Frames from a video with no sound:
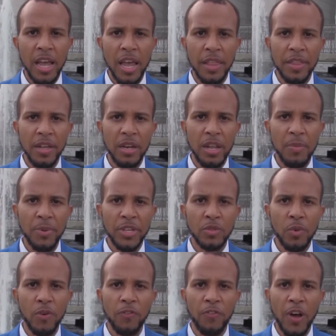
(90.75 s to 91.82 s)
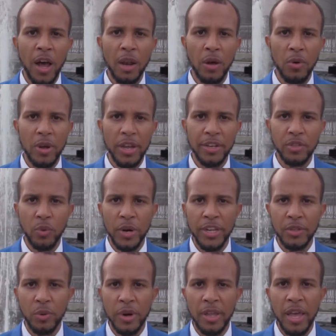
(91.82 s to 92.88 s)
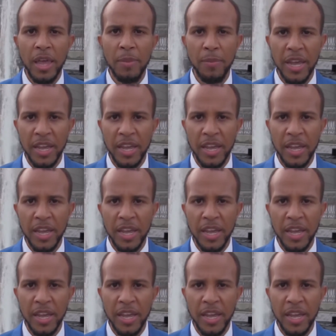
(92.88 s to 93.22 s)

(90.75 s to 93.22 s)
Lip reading: and the Olympics will follow in 2028,